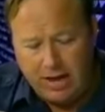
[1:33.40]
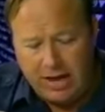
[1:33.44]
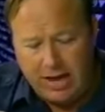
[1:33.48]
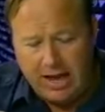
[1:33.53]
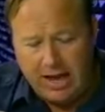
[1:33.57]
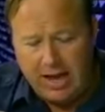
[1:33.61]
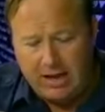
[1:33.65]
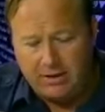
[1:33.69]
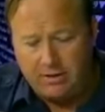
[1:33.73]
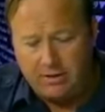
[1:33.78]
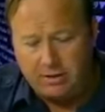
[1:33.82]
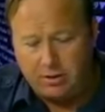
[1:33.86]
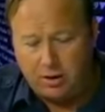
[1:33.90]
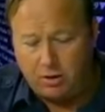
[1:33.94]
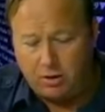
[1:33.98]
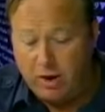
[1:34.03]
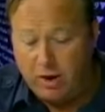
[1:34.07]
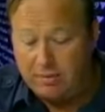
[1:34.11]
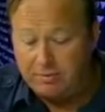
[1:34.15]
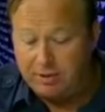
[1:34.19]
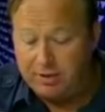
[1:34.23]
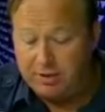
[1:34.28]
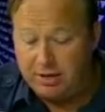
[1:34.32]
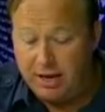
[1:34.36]
And her
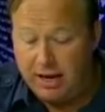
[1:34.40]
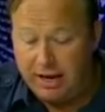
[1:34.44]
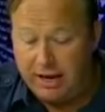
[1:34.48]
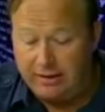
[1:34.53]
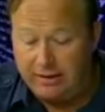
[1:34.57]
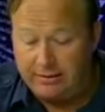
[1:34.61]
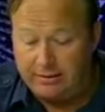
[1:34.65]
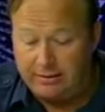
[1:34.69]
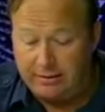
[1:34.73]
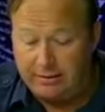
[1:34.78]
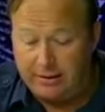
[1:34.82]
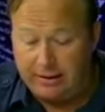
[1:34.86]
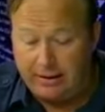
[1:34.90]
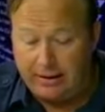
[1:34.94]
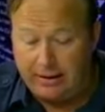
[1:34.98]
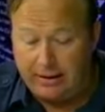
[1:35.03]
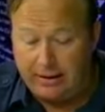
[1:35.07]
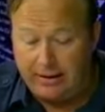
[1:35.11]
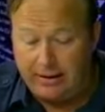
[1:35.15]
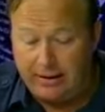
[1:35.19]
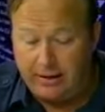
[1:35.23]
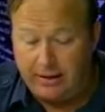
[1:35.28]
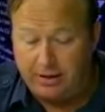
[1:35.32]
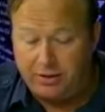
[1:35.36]
website
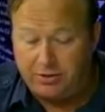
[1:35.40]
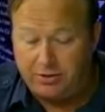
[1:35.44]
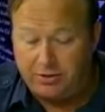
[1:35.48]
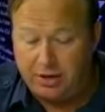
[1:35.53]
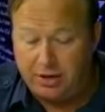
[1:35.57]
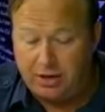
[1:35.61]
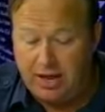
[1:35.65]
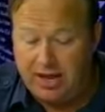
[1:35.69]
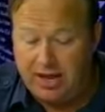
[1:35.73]
uh, is